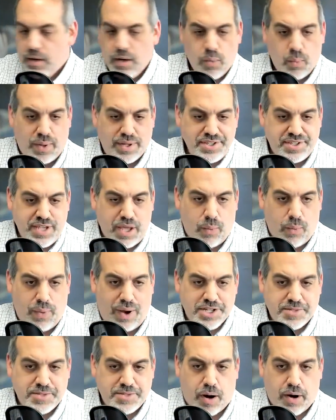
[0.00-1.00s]
once that
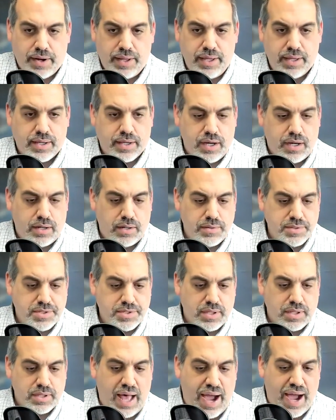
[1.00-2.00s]
watch party goes
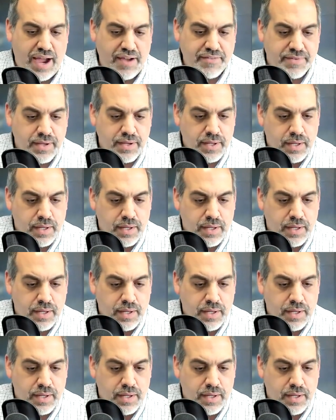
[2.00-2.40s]
live.